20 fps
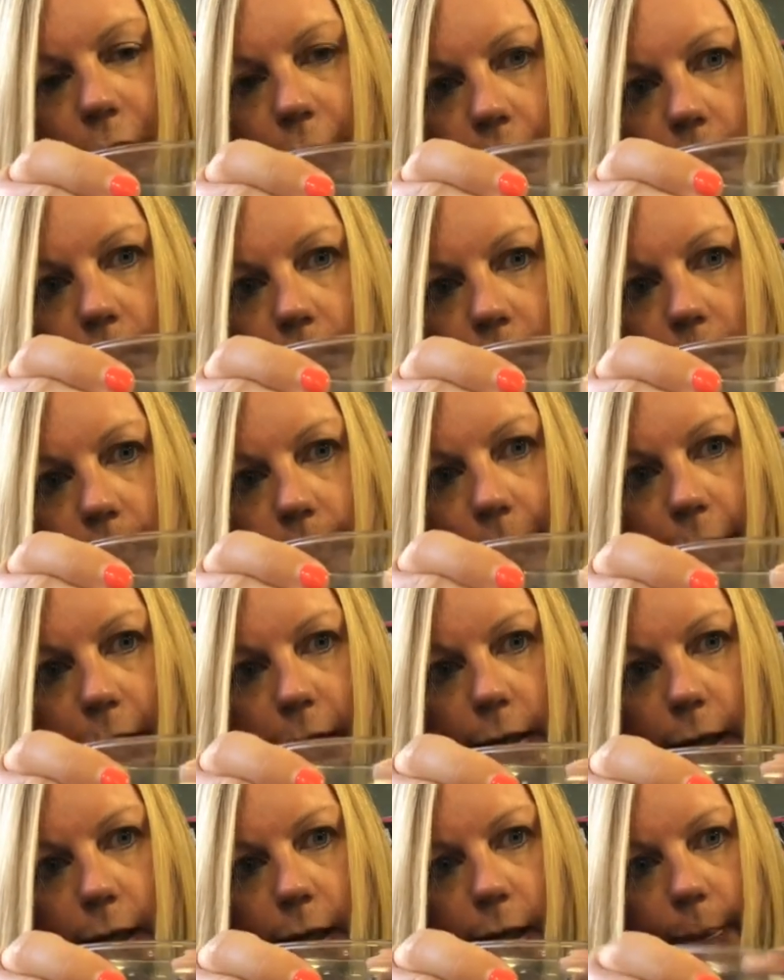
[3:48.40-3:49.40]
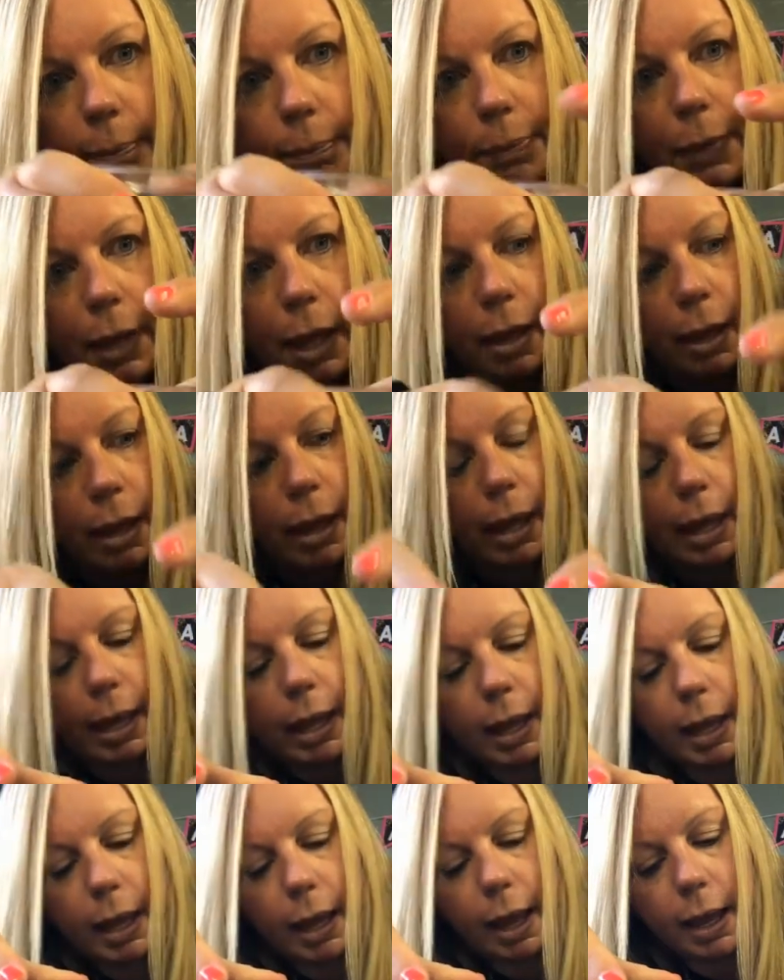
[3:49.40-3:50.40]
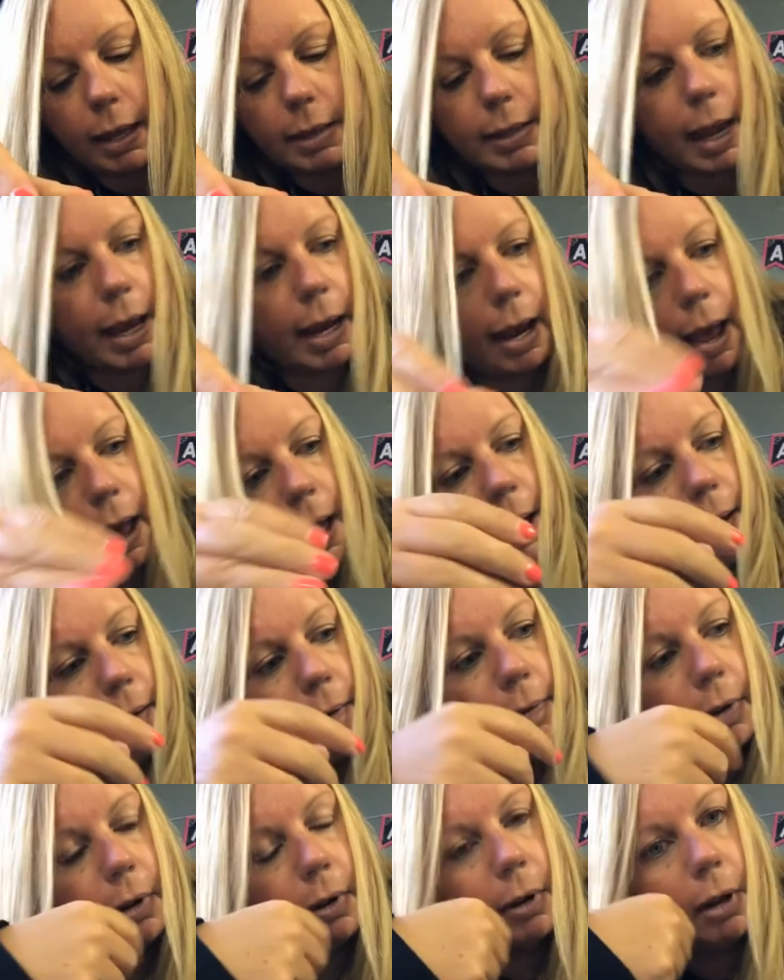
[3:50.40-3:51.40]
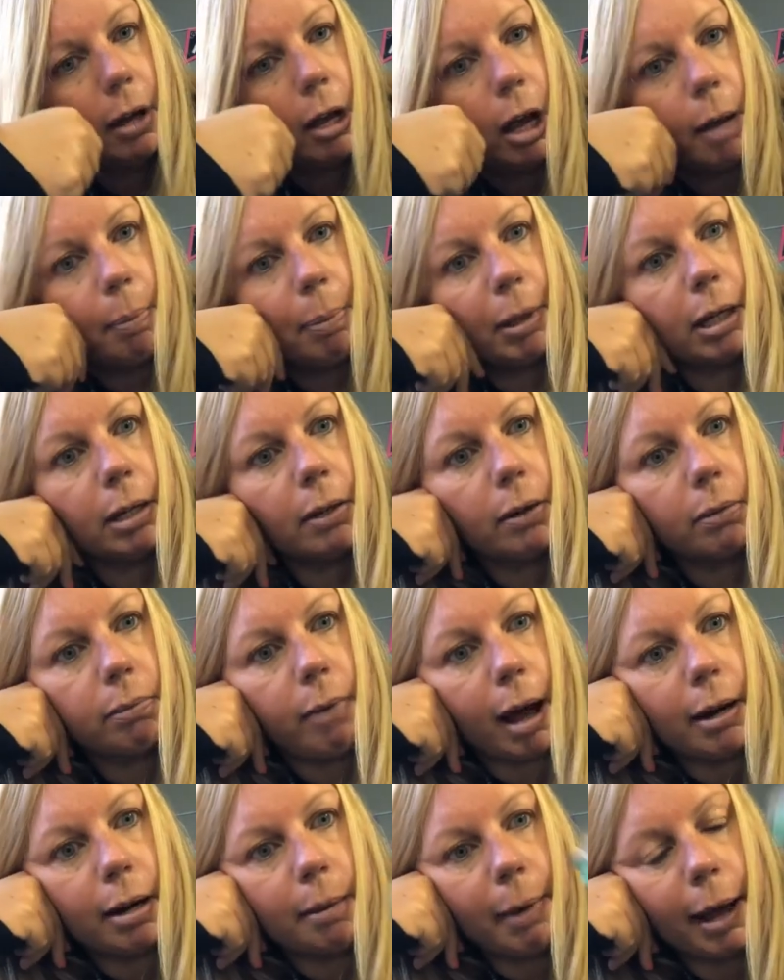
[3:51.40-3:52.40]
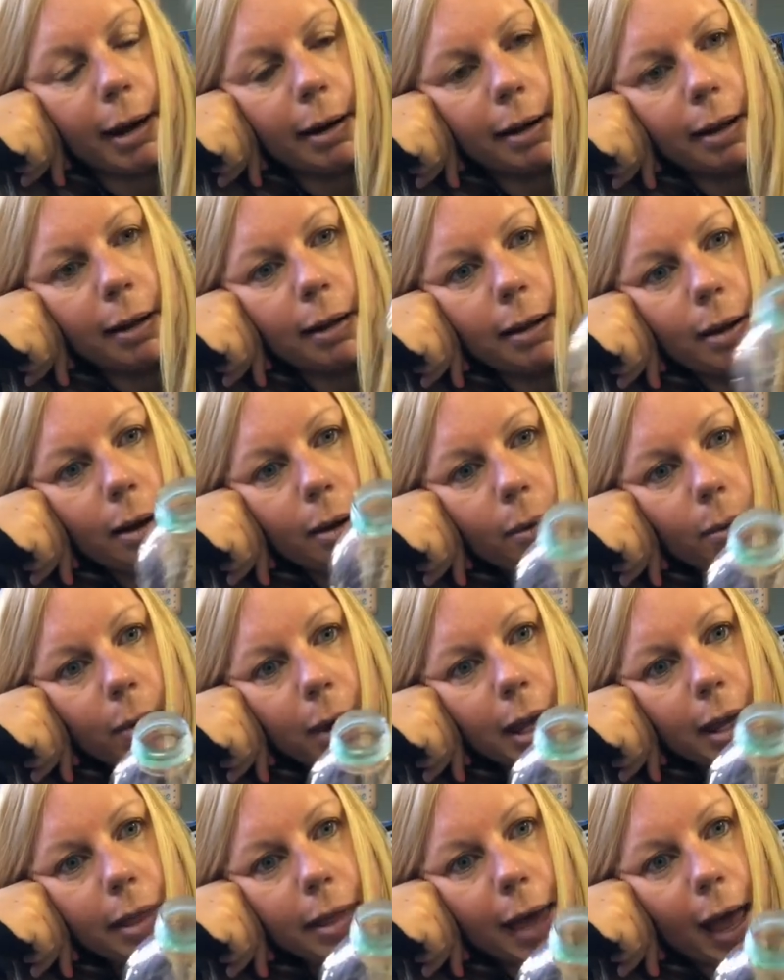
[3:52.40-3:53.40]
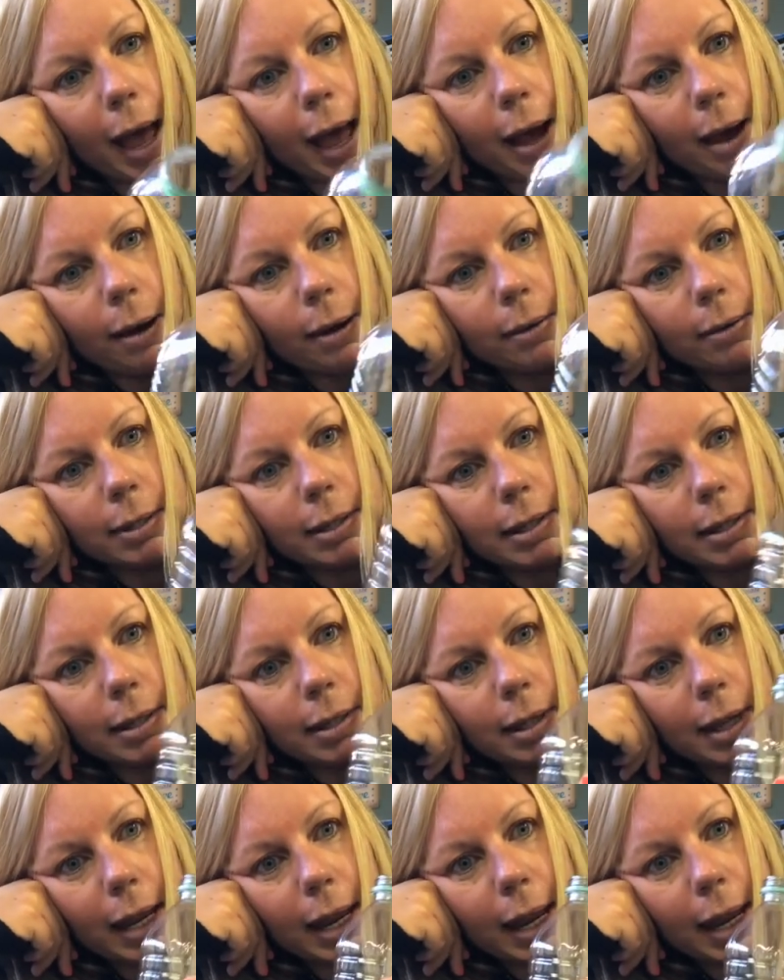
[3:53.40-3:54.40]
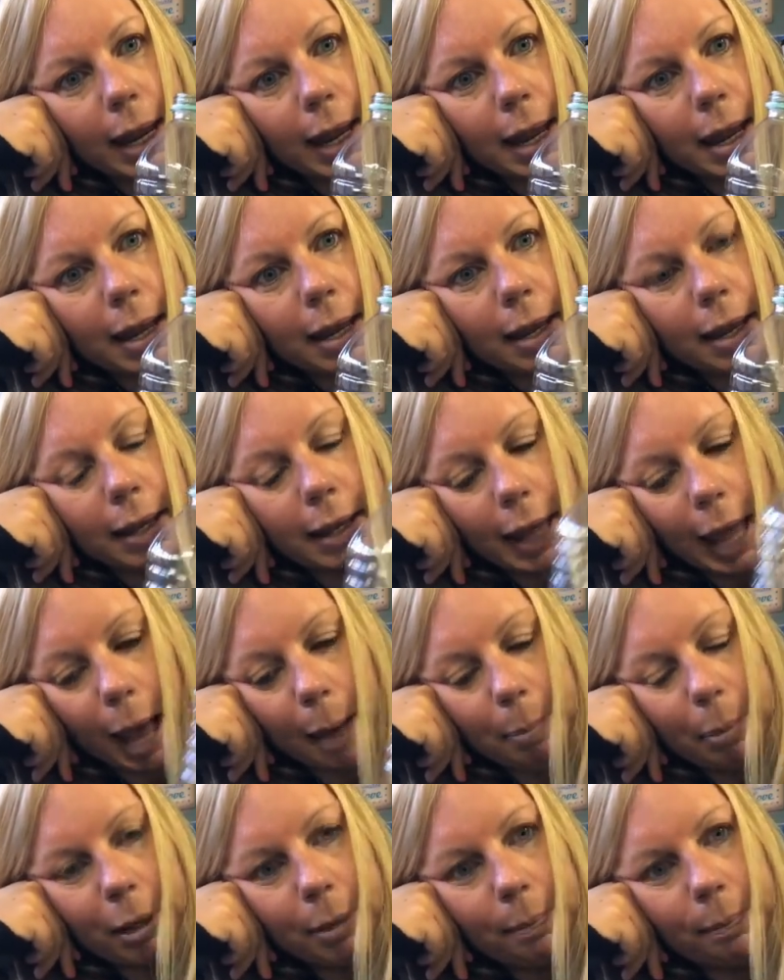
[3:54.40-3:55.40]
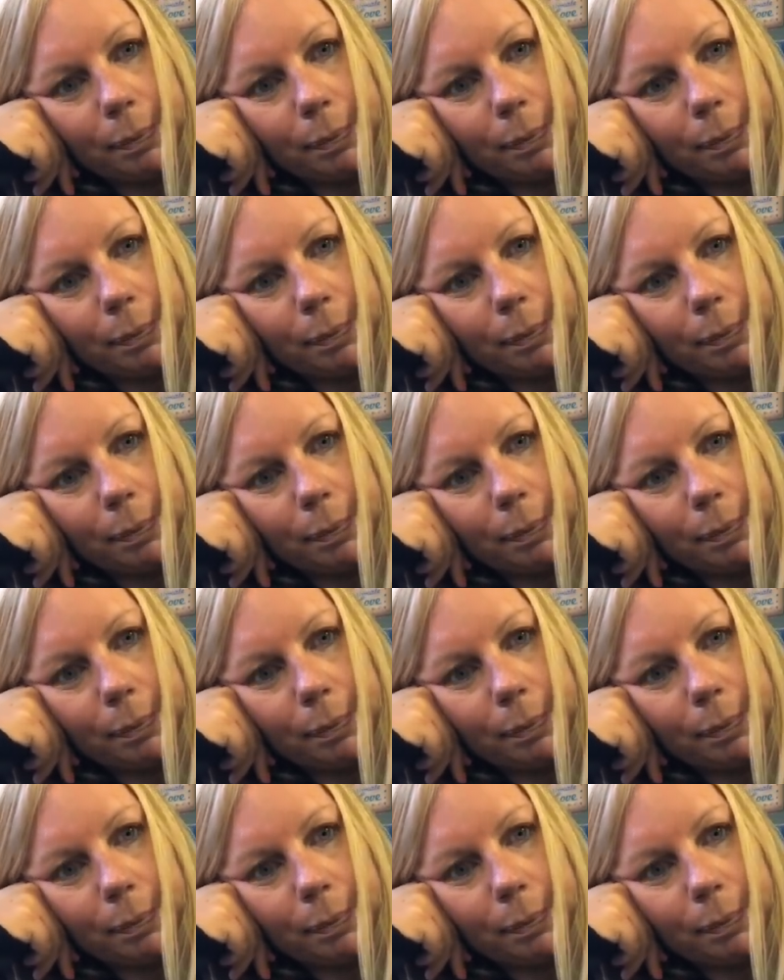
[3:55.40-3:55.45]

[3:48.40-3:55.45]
added some ice here. And I have a plain old water bottle without a cap.